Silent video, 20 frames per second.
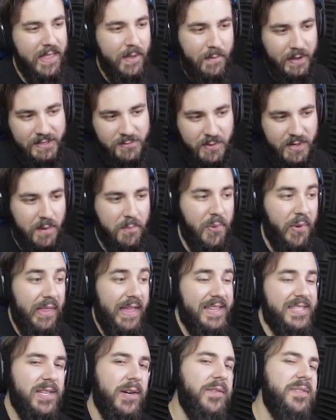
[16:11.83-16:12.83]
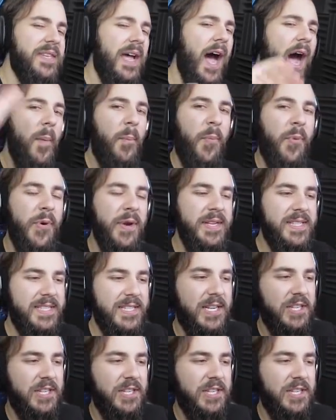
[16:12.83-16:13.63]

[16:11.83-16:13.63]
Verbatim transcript: That means we can pull ourselves upwards,